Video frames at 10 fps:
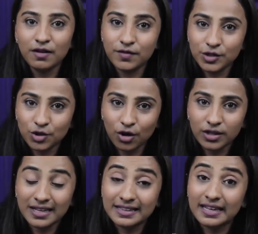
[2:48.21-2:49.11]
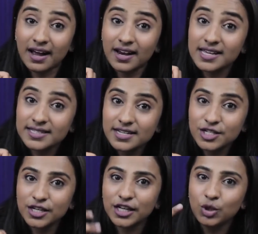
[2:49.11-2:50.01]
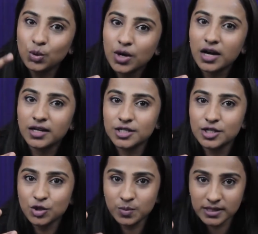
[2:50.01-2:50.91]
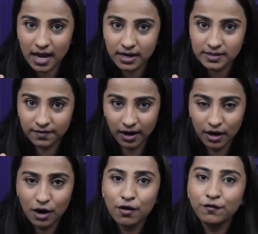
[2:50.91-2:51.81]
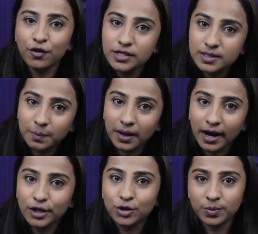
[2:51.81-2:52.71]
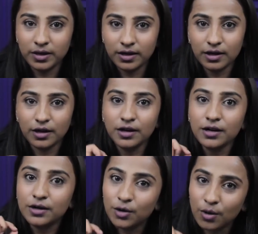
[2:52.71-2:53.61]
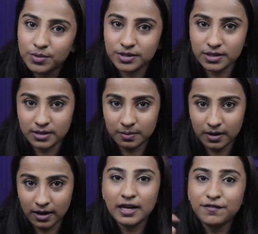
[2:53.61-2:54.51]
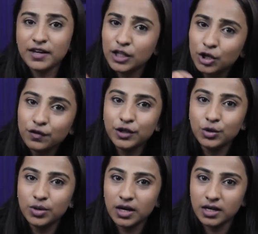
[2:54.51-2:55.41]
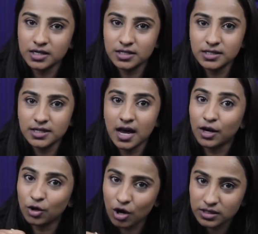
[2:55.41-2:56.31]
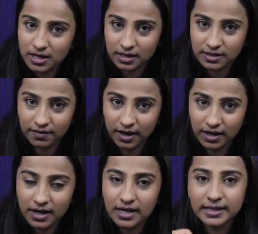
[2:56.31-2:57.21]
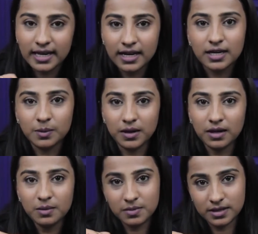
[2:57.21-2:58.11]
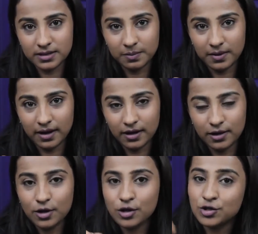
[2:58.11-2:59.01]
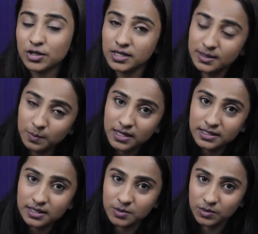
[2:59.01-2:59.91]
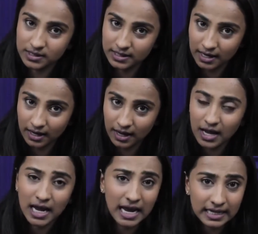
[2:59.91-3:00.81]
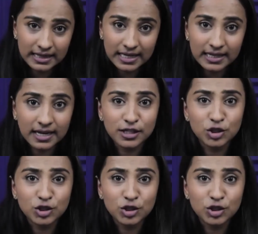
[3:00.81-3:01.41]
We saw that there are essentially two conditions to be satisfied for a supply to be a composite supply. If either of the two conditions are not satisfied, then it will be a mixed supply. So in the simplest terms, we say anything that